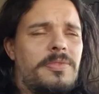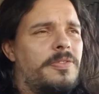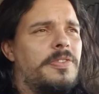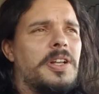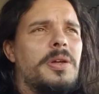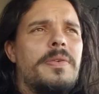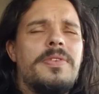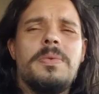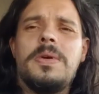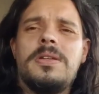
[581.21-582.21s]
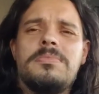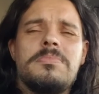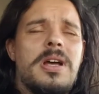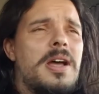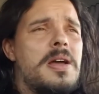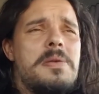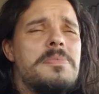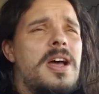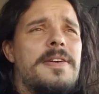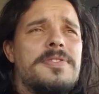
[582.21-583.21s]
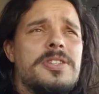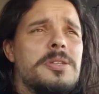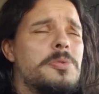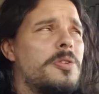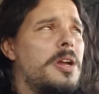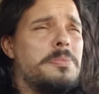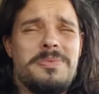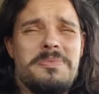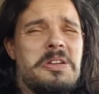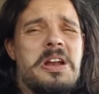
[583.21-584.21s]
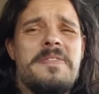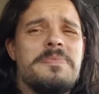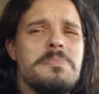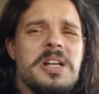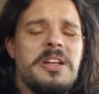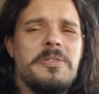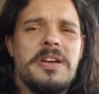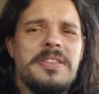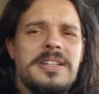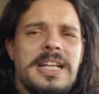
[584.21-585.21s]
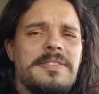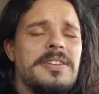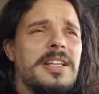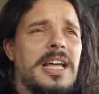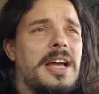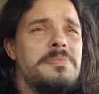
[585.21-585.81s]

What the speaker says: Follow if you want to. I'm not after subscribers, I'm not after money or anything daft like that.